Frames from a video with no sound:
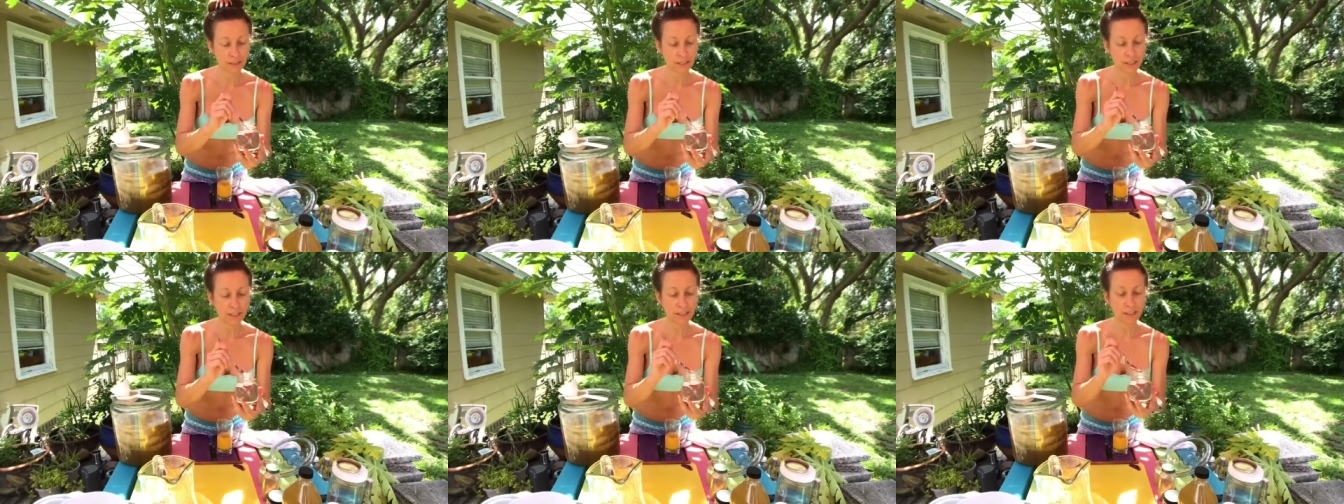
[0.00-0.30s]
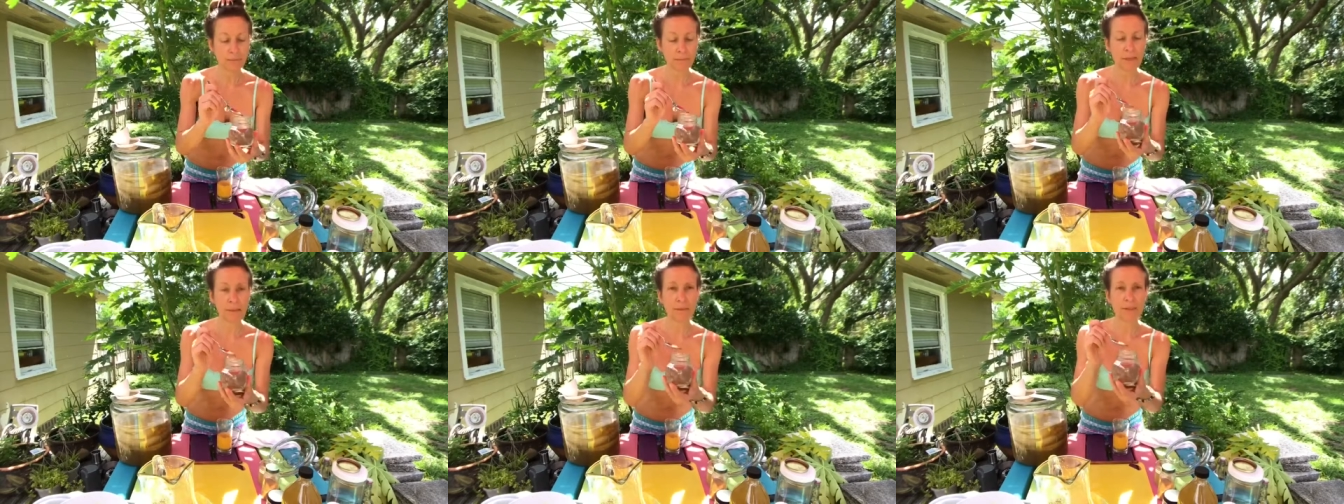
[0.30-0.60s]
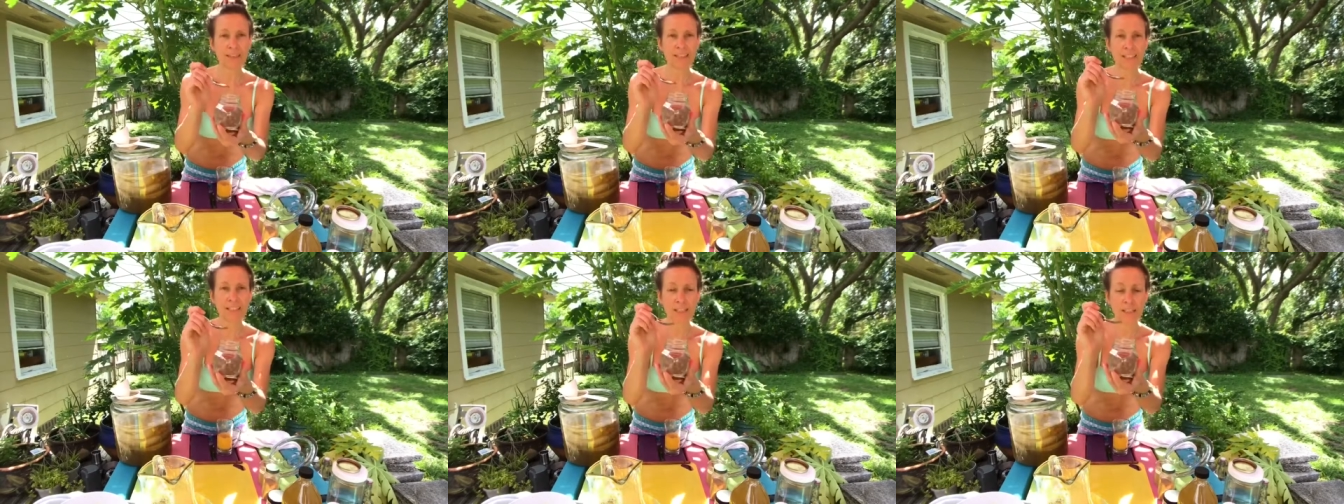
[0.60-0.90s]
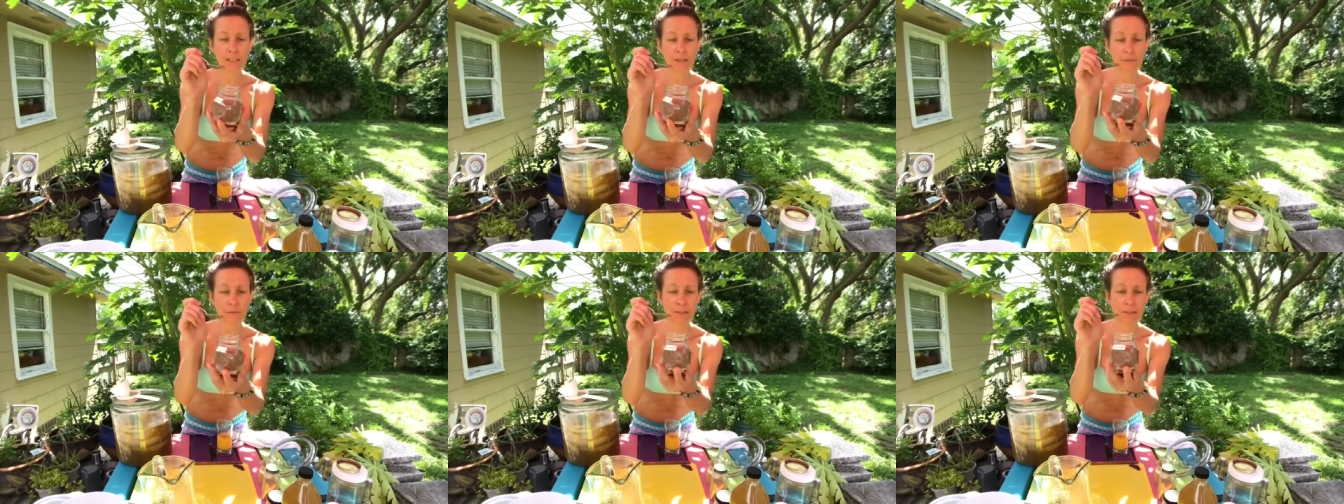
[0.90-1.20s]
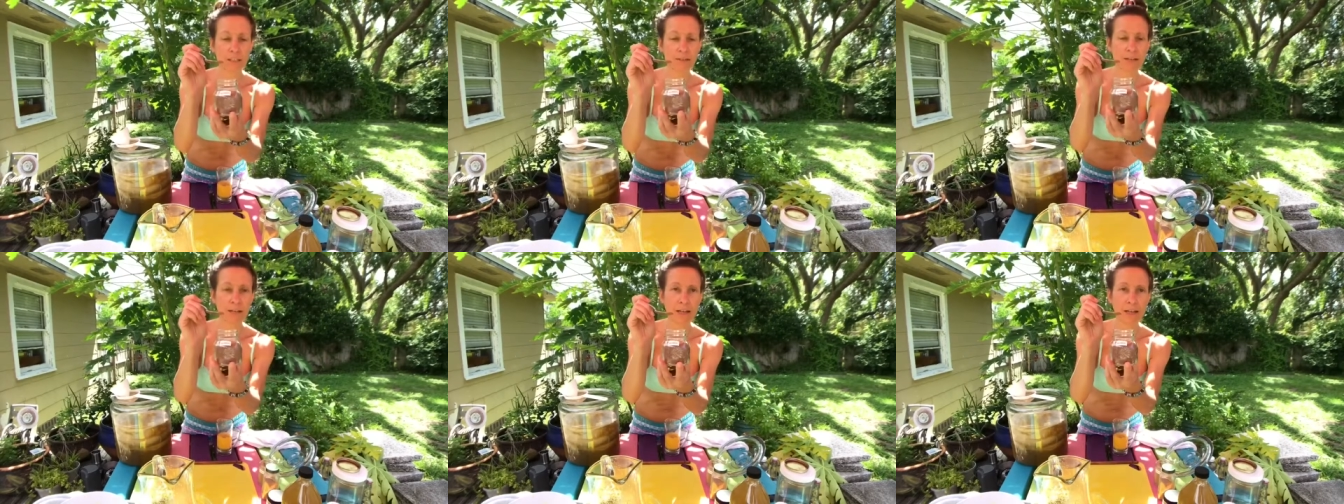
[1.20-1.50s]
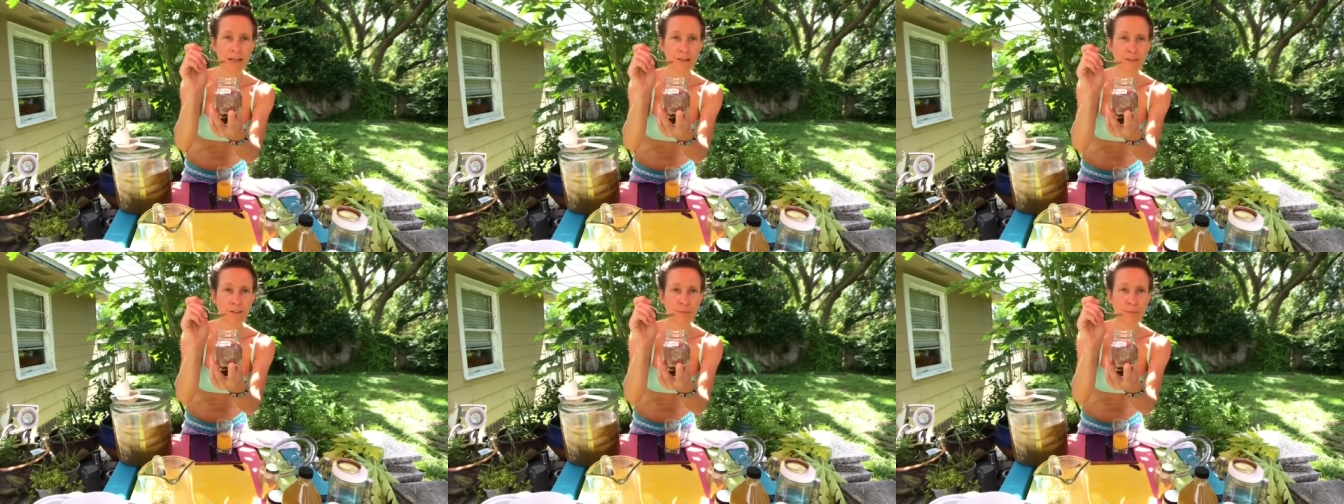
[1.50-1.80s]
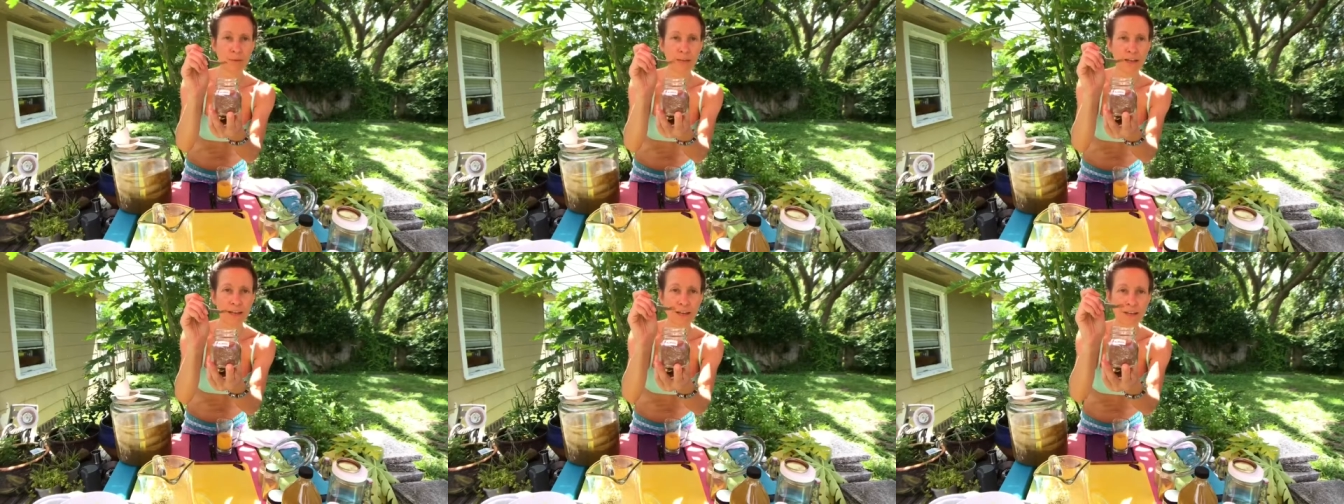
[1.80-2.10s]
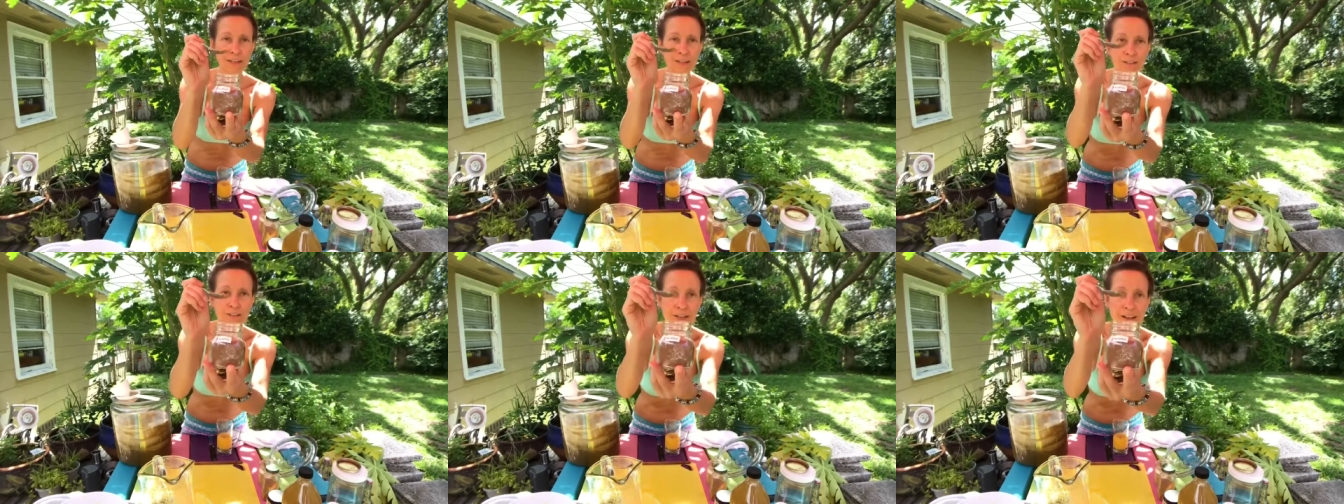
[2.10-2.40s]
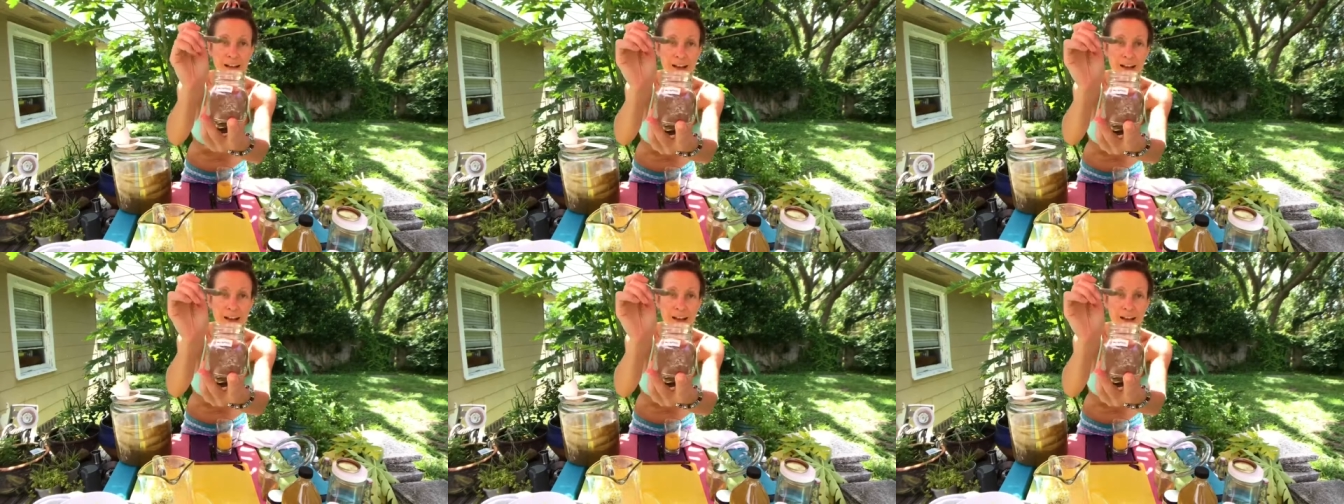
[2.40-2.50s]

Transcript: And then maybe a little bit of allspice.